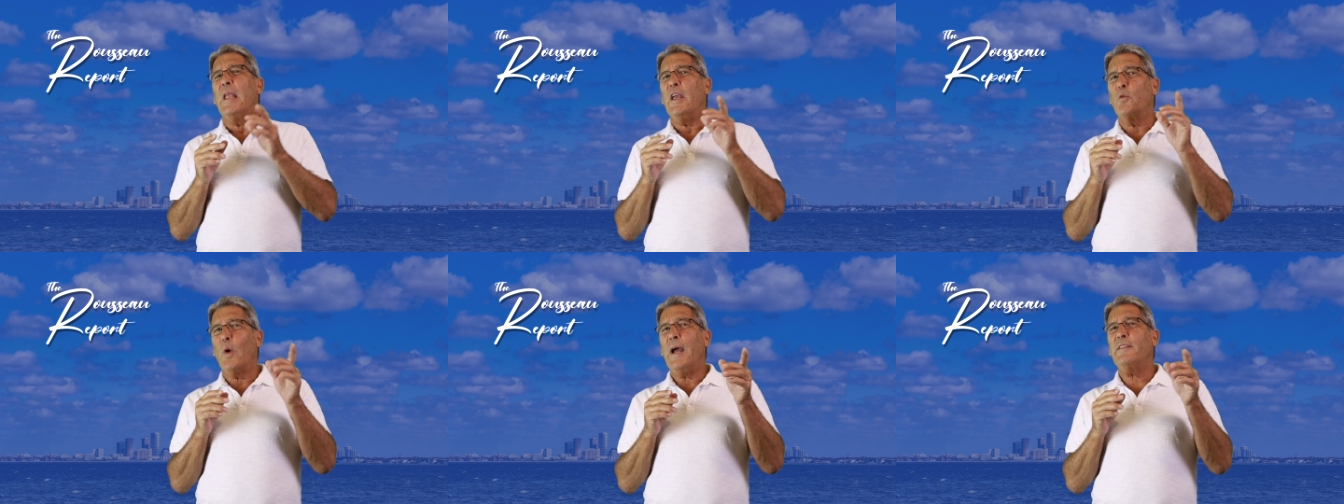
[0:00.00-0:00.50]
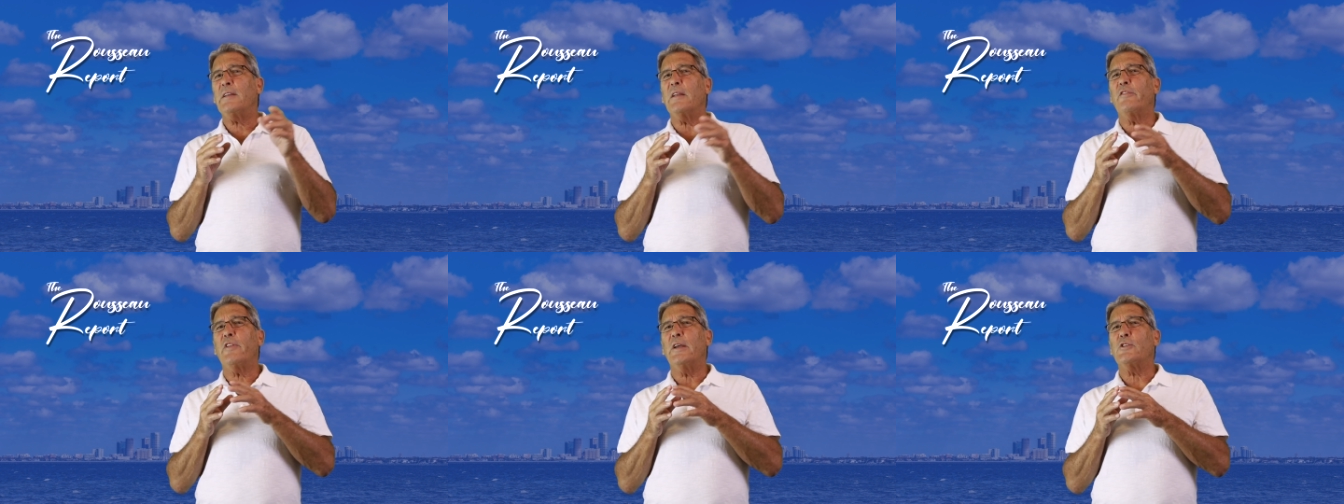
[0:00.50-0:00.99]
In rising
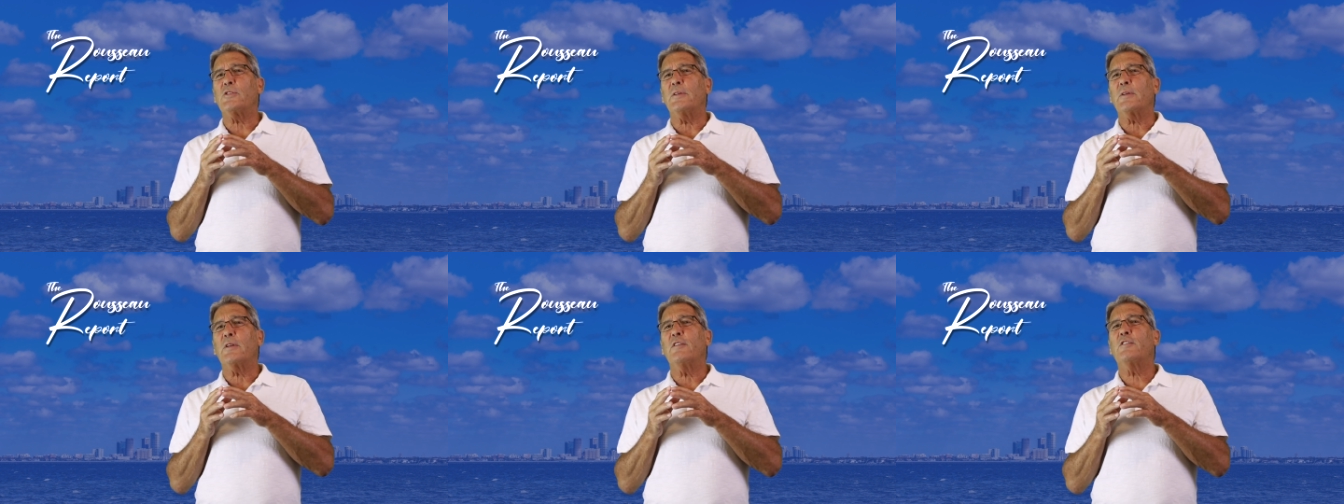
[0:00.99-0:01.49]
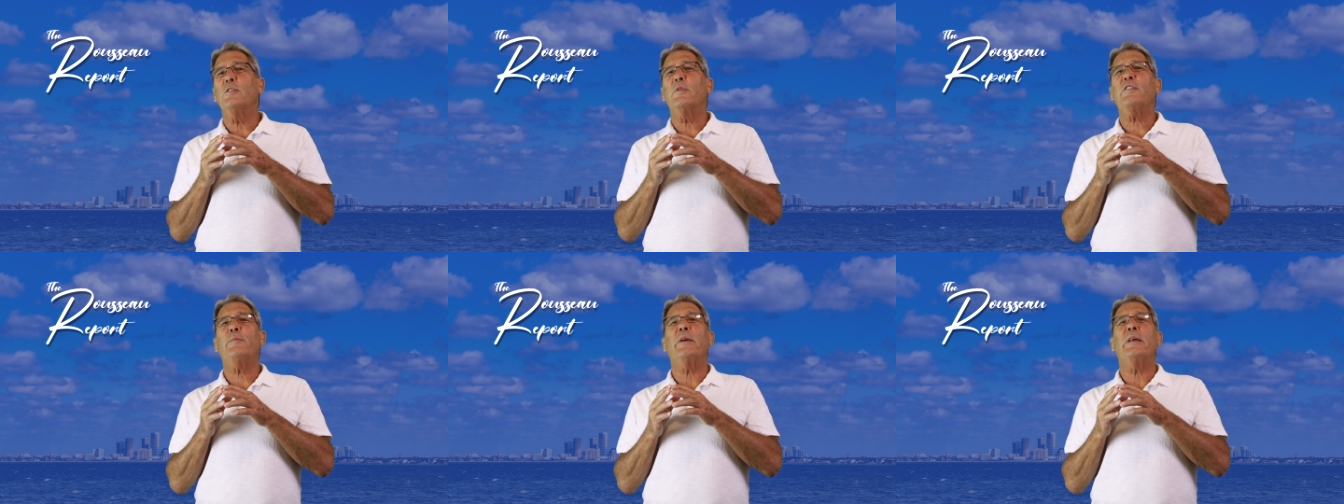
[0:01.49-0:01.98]
inflation,
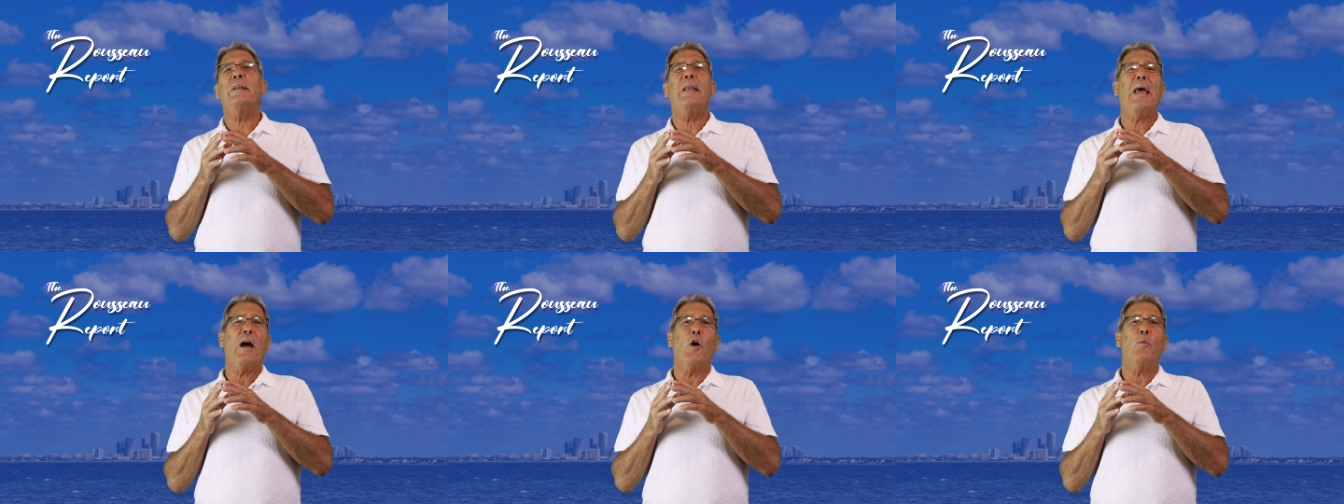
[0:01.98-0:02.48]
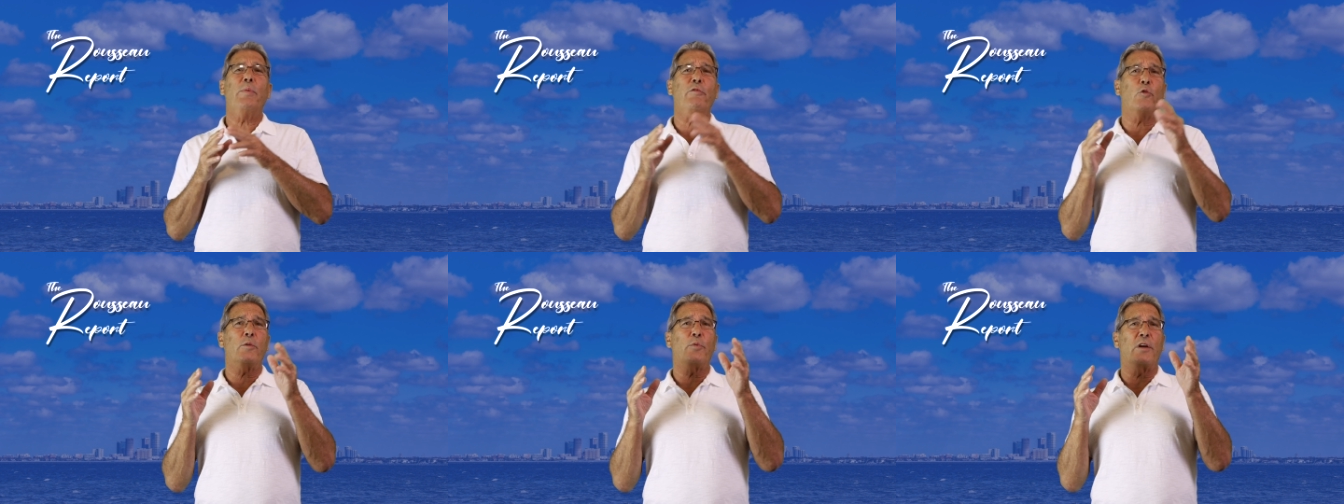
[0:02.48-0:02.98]
consumers spend now
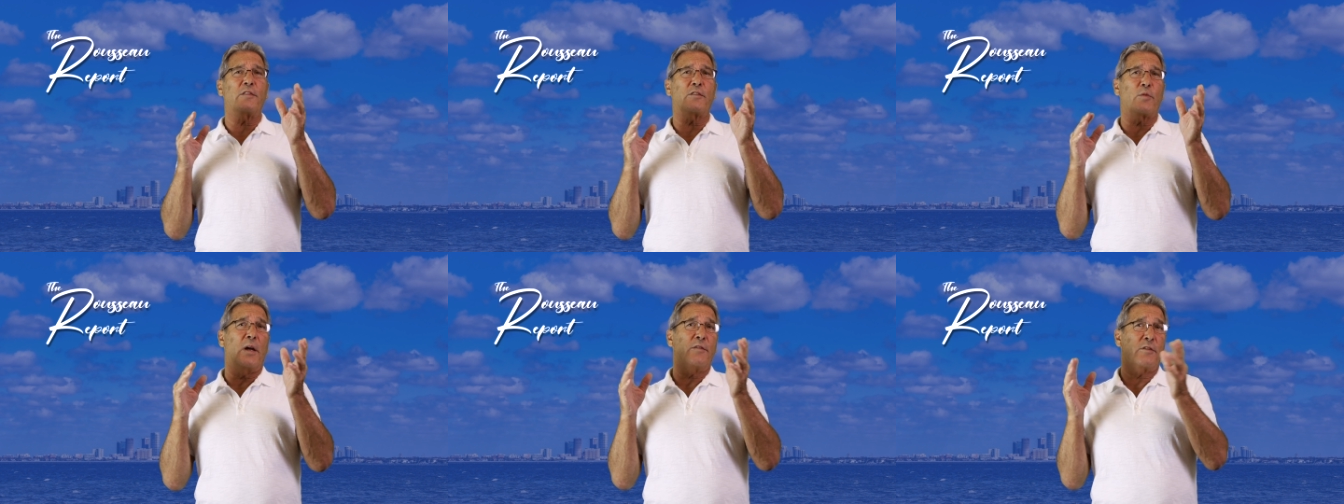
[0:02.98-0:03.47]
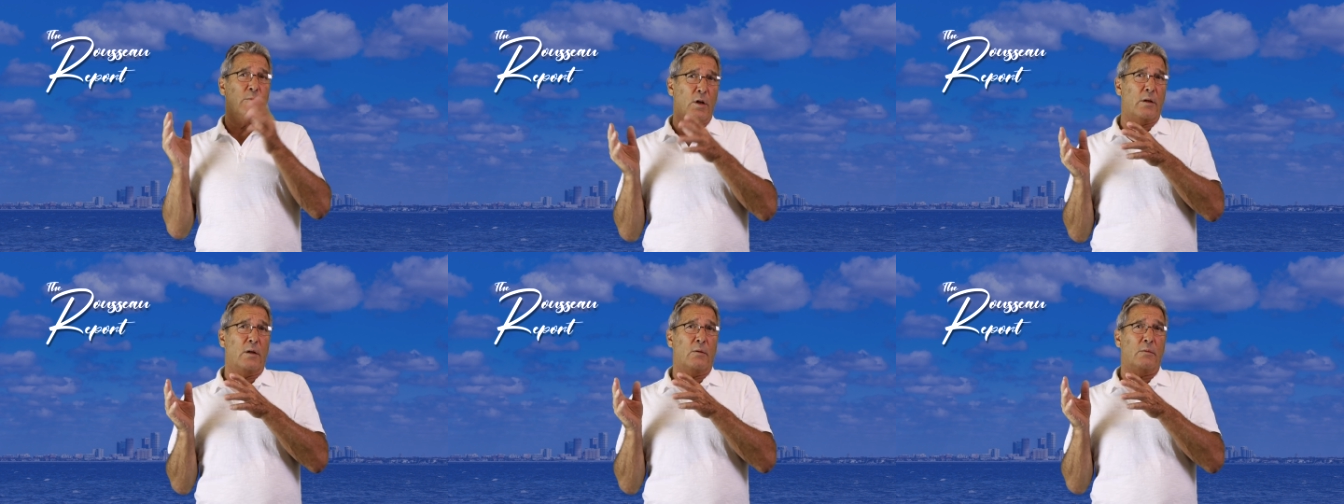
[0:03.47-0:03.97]
before prices rise
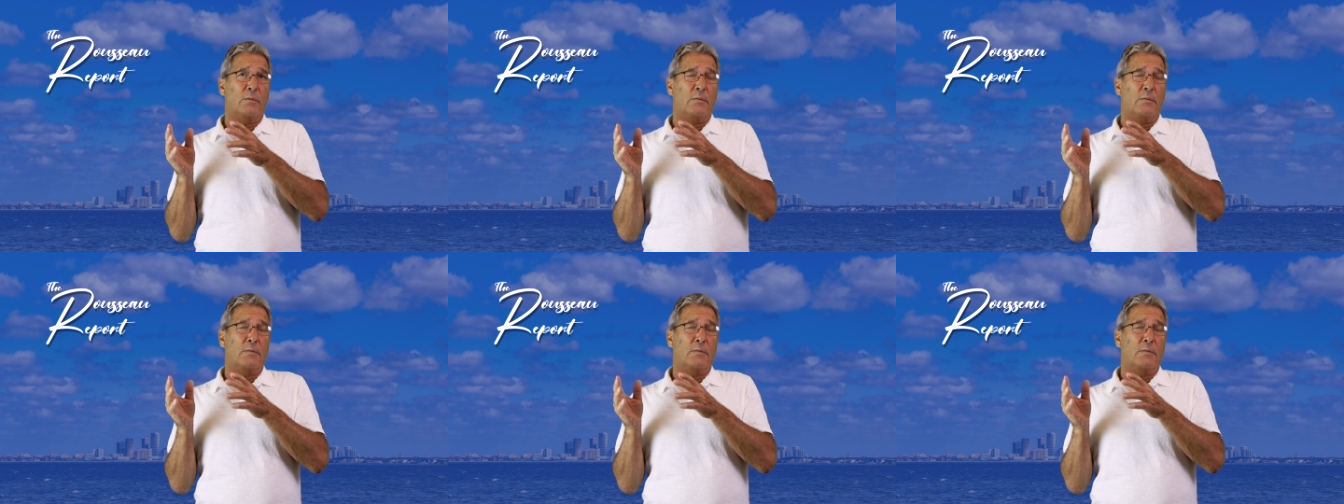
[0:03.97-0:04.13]
tomorrow,